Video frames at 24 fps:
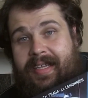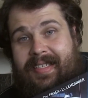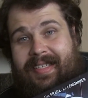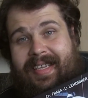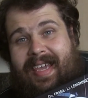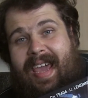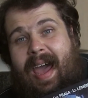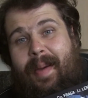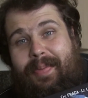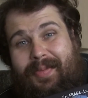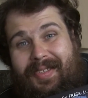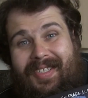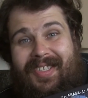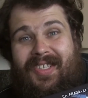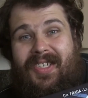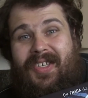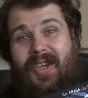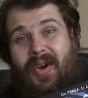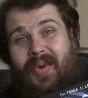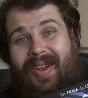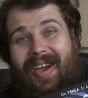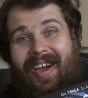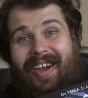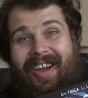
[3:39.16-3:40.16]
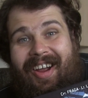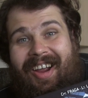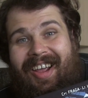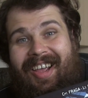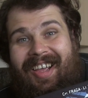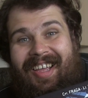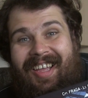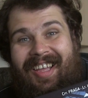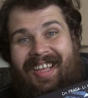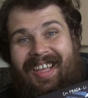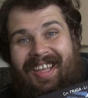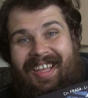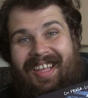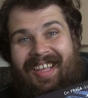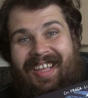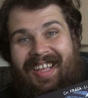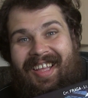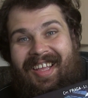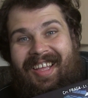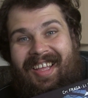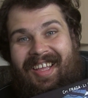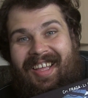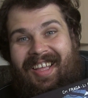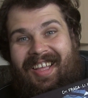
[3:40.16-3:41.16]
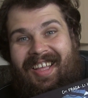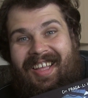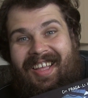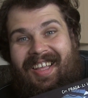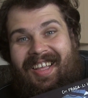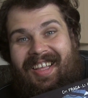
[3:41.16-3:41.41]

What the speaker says: is Captain Sonar. Captain